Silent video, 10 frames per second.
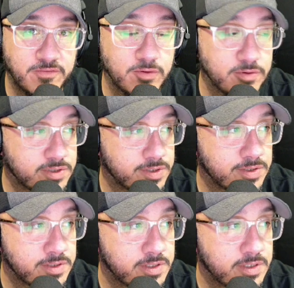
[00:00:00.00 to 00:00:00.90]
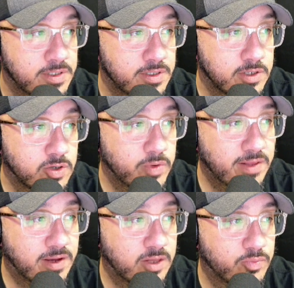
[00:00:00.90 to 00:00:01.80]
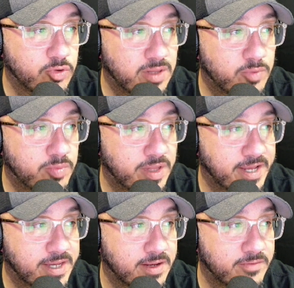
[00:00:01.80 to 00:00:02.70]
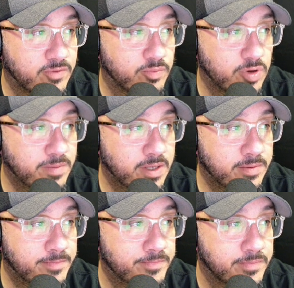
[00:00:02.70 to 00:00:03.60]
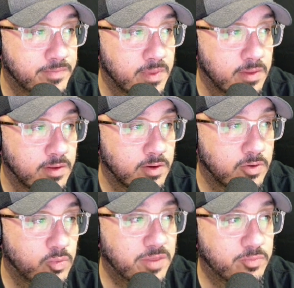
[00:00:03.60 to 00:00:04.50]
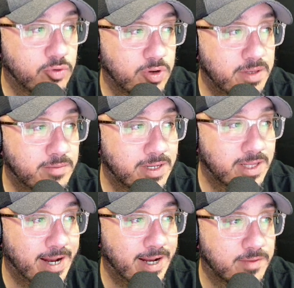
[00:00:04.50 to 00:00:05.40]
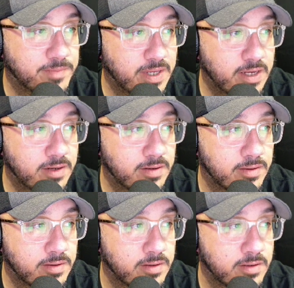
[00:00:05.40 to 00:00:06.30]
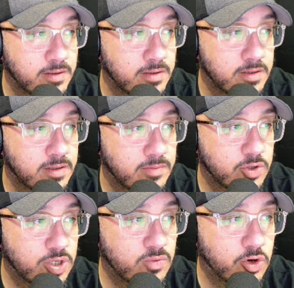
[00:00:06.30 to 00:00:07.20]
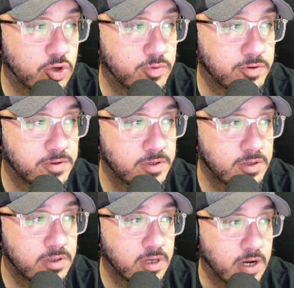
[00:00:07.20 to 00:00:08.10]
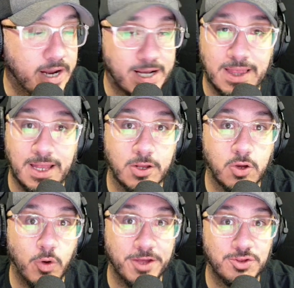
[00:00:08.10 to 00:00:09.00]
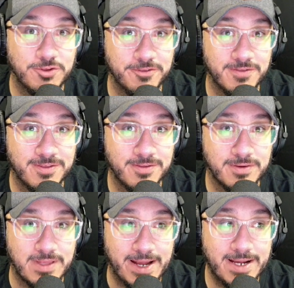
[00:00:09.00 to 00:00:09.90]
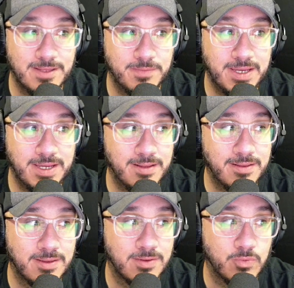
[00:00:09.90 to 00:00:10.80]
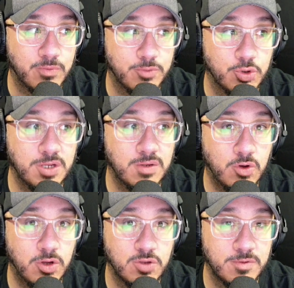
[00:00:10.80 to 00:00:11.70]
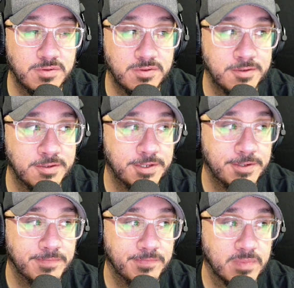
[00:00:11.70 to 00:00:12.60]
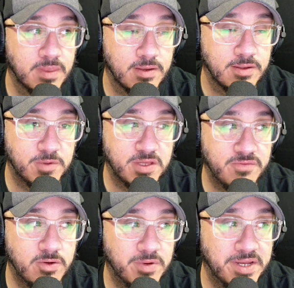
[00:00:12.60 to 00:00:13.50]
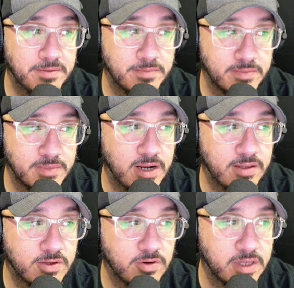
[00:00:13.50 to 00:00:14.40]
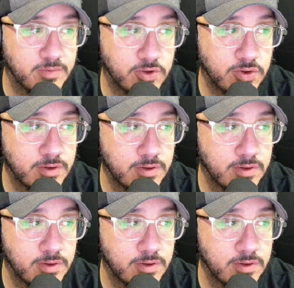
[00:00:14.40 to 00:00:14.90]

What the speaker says: folks. Queen size breathable blanket for premium, with premium glass bead, machine washable. All right, I got a lot of questions. Glass beads, machine washable, specific weight. All right, let's go to the image.